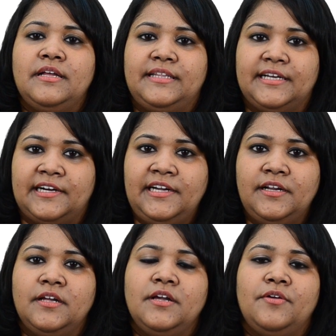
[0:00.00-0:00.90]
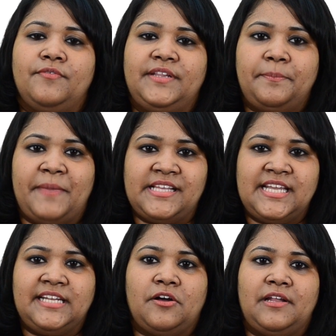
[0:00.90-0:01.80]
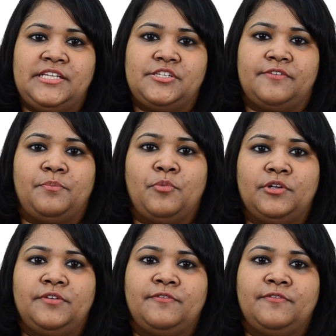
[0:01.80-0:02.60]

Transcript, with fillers: Third, with a basic knowledge of both